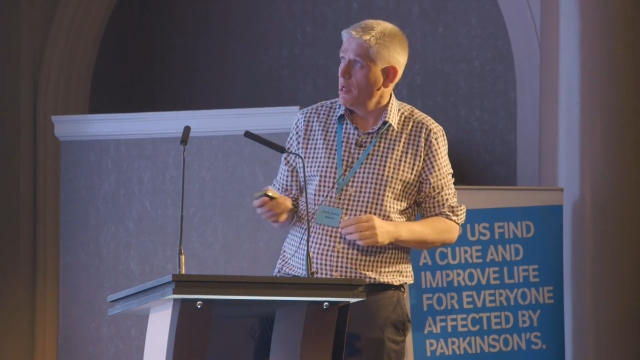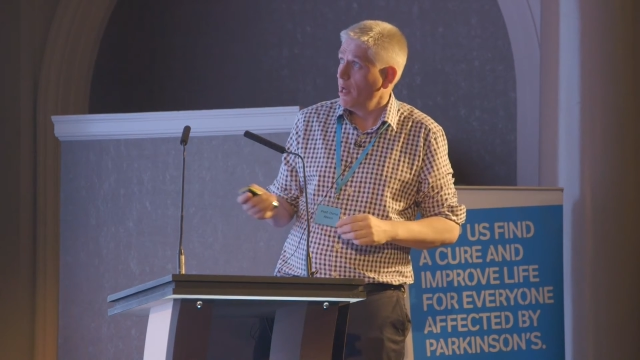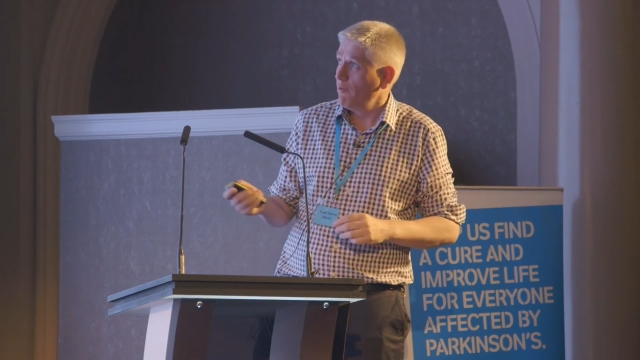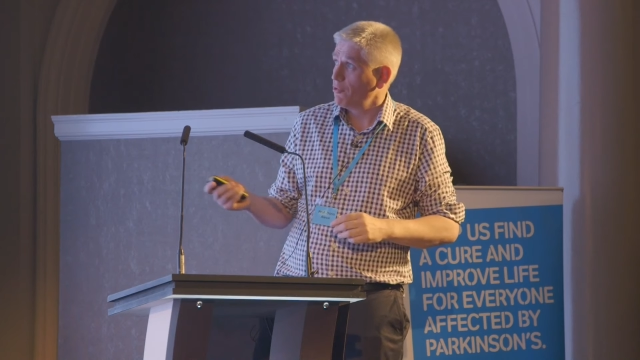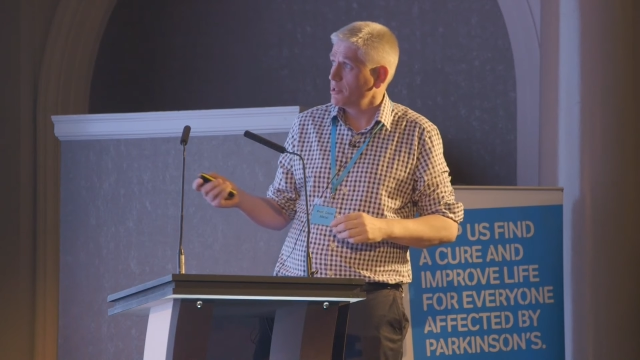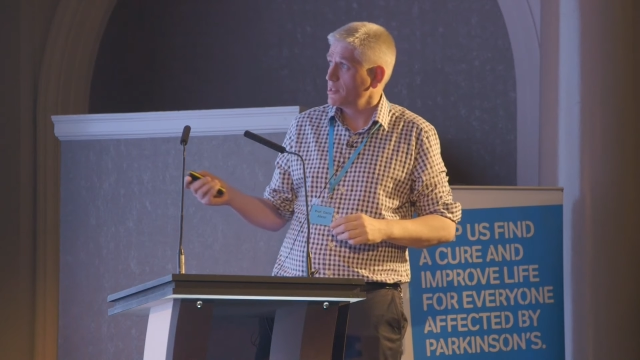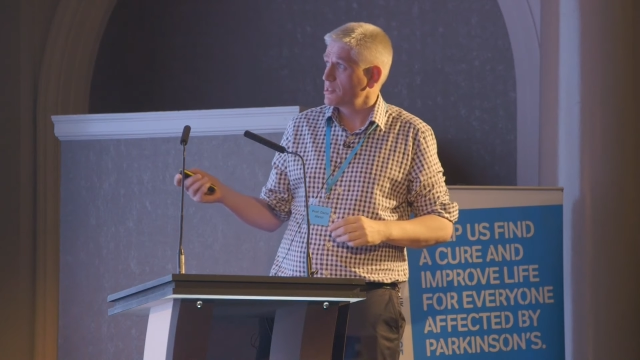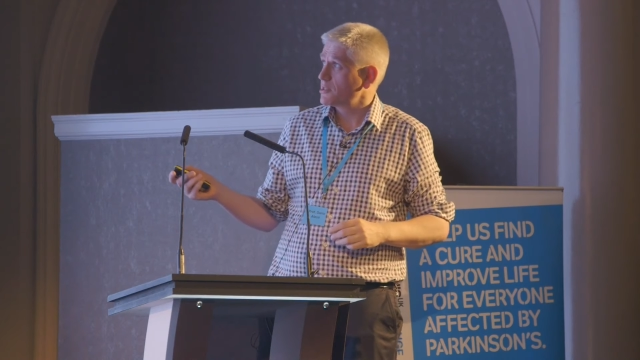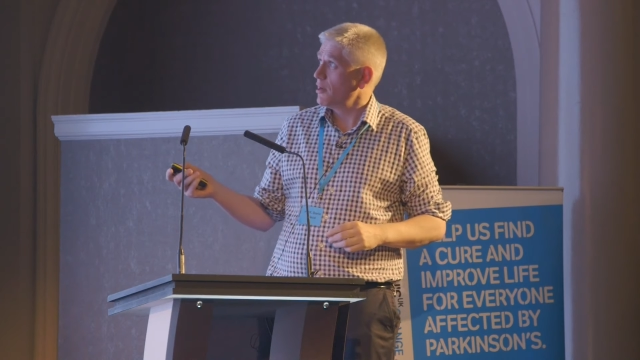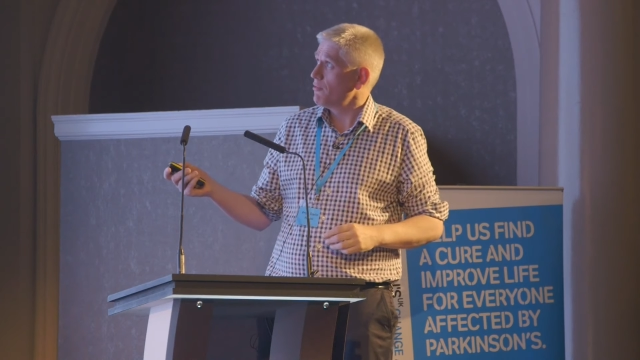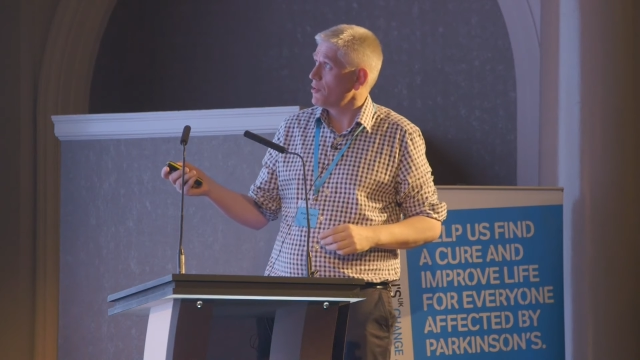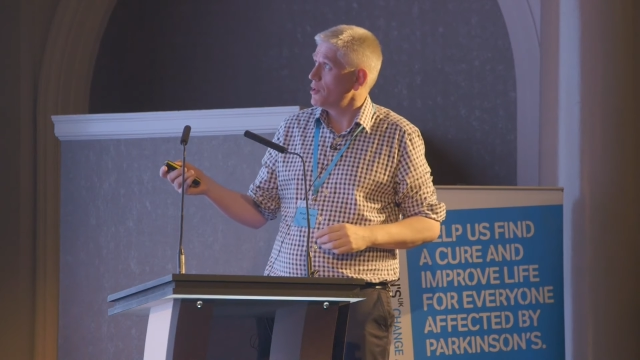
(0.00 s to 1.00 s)
And for the
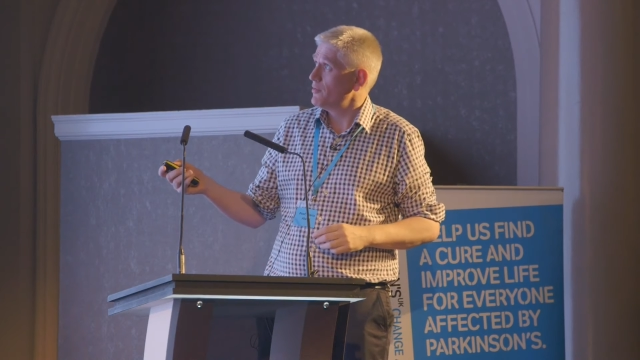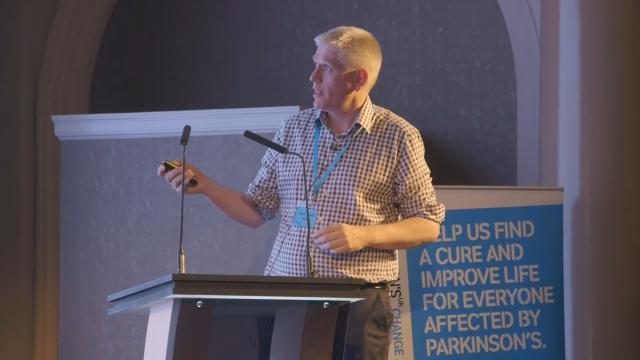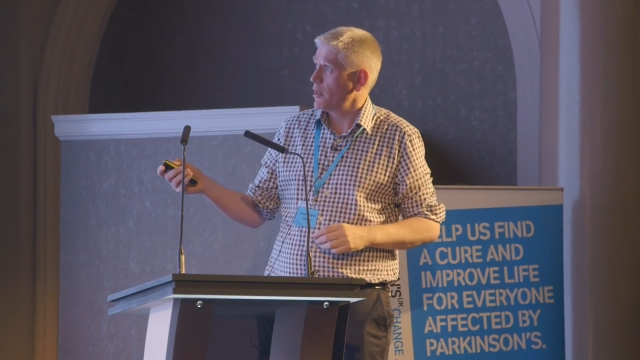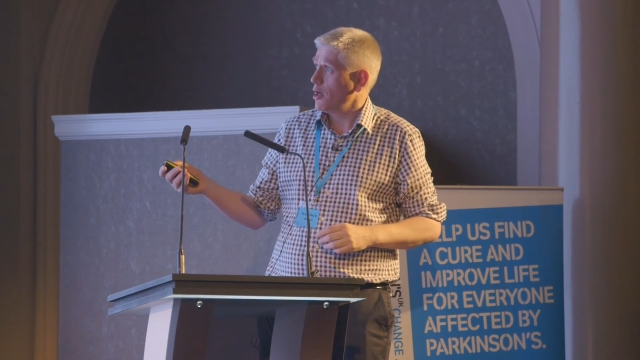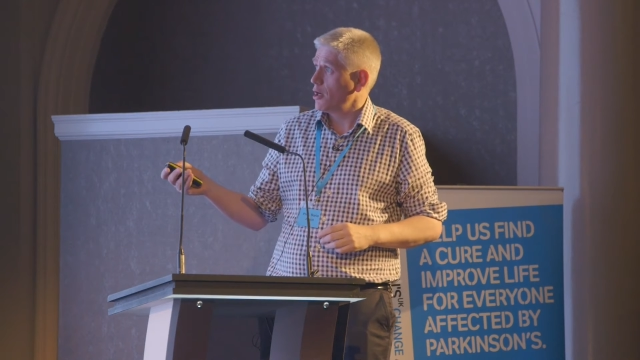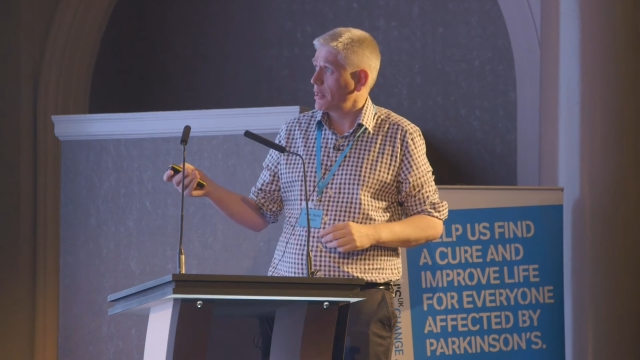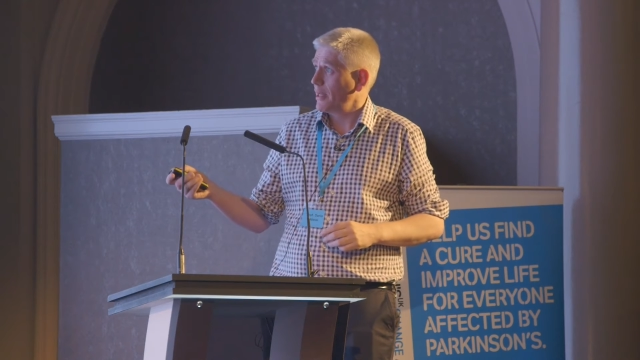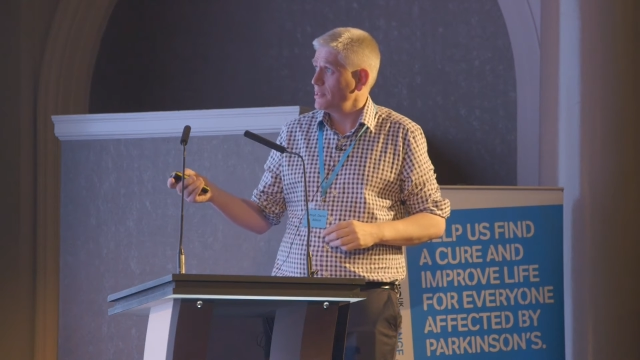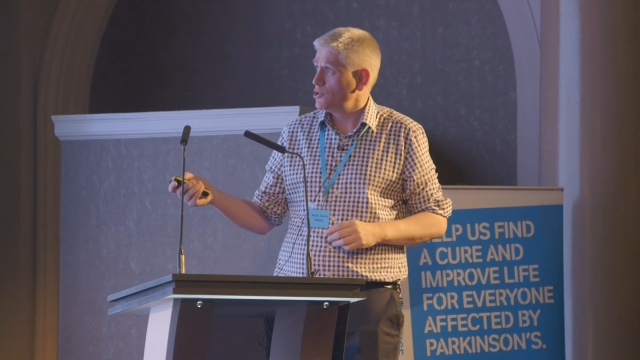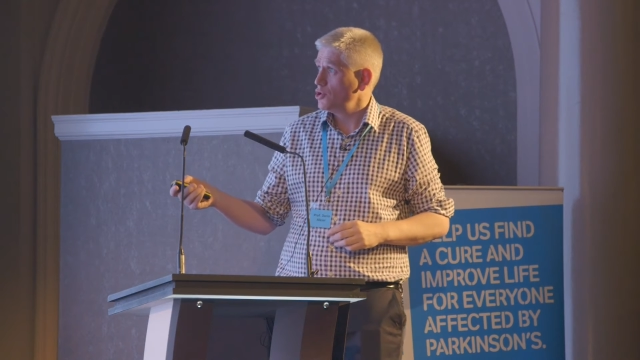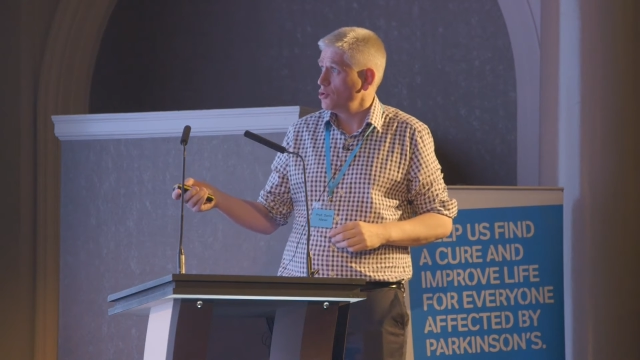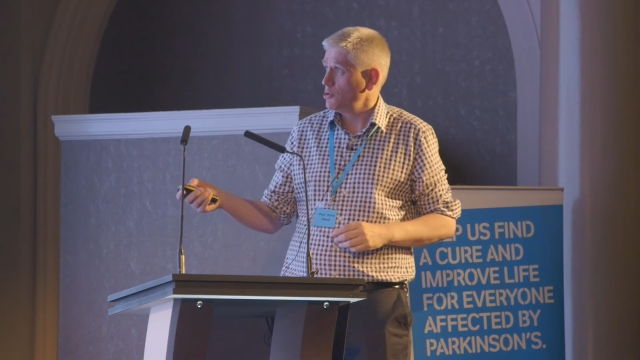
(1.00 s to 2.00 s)
discovery of
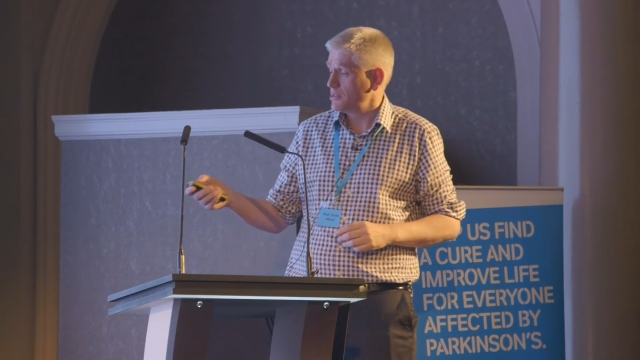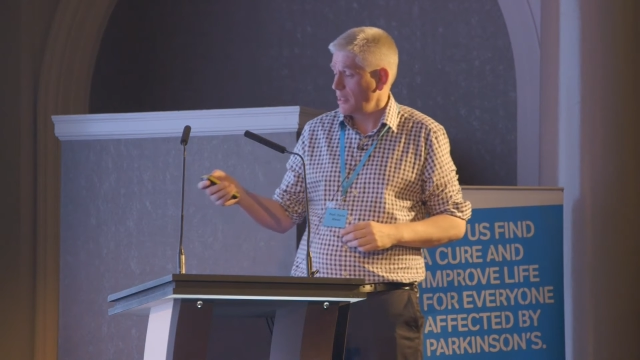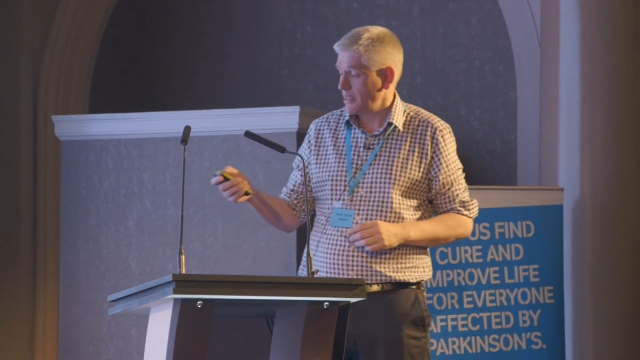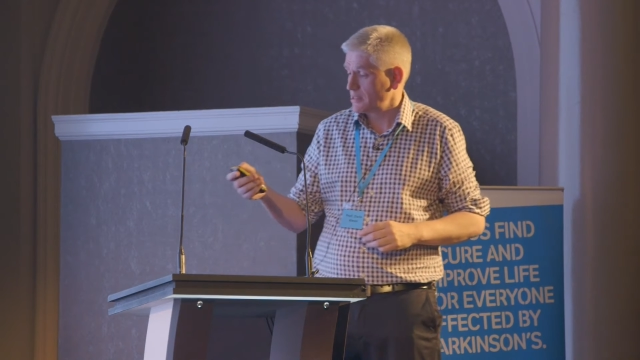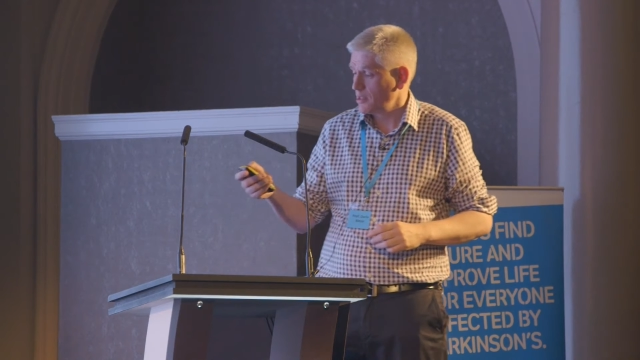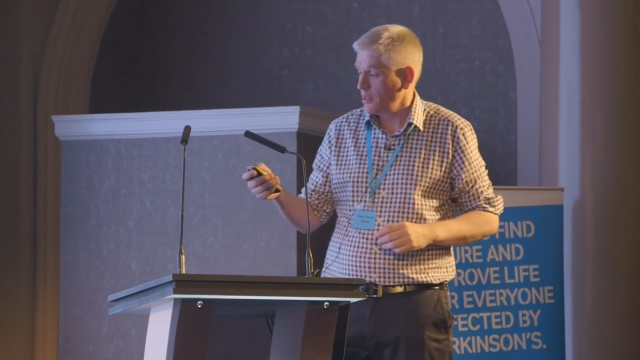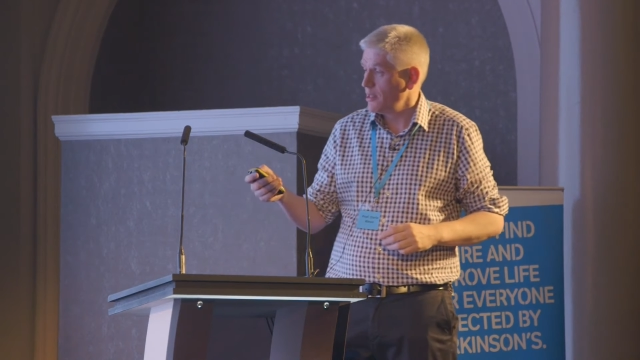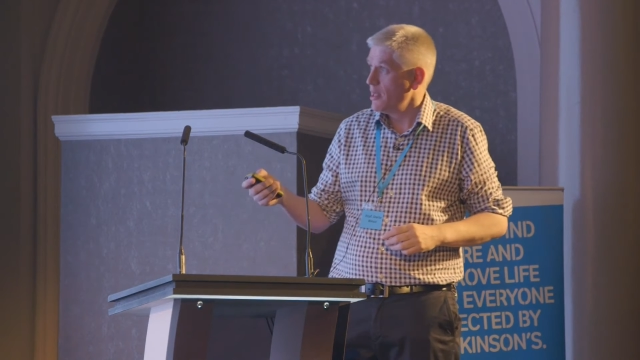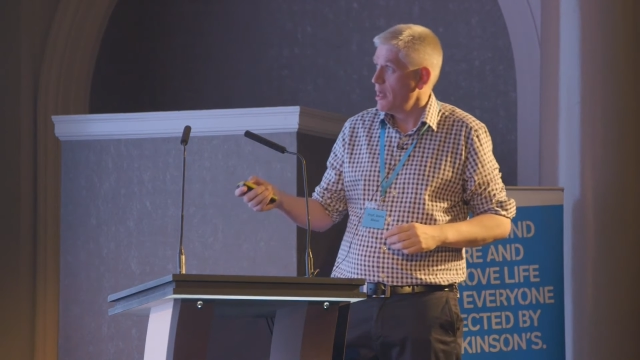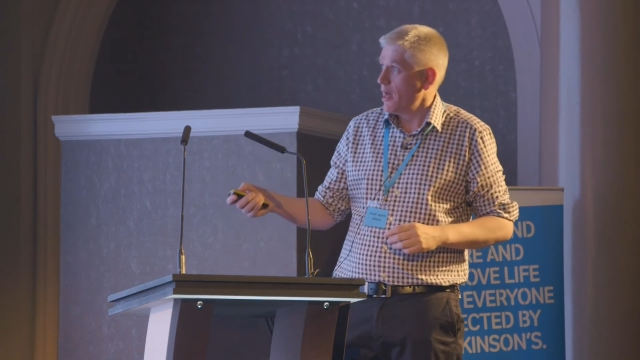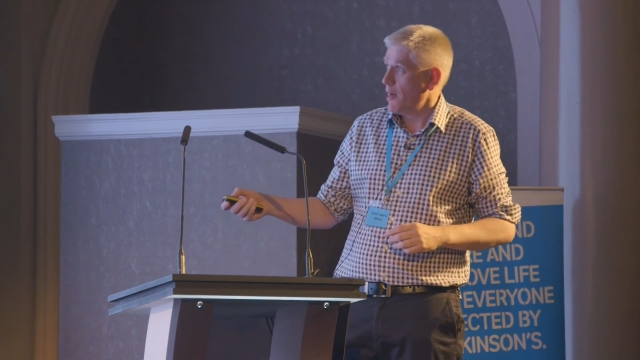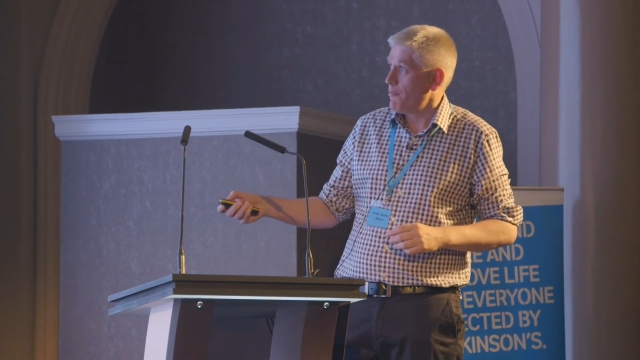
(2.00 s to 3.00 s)
LRRK2, it's actually
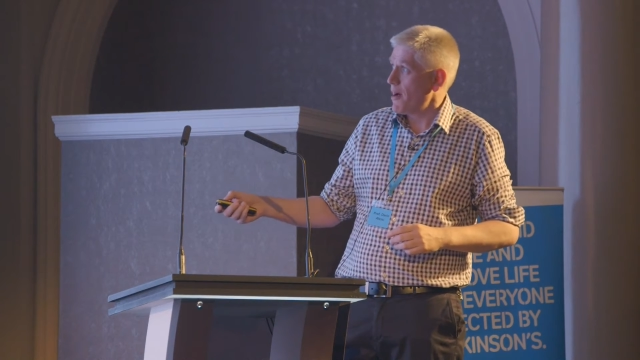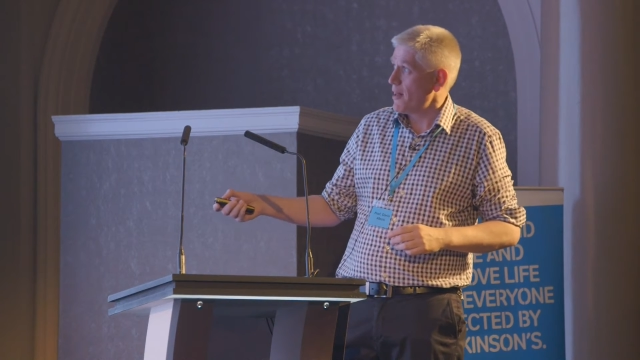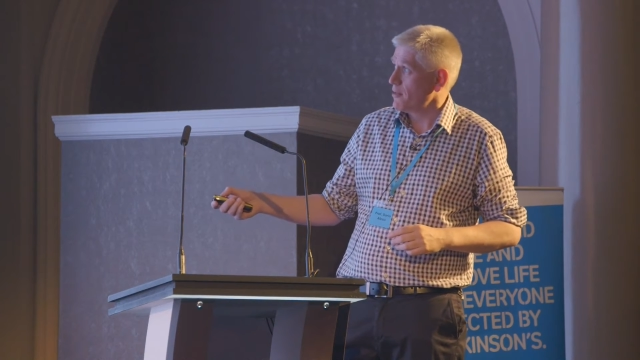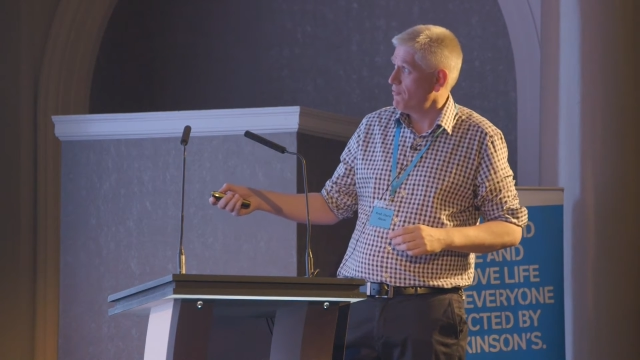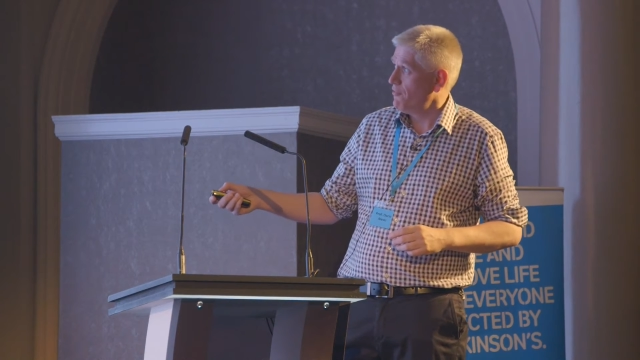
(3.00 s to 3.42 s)
apparently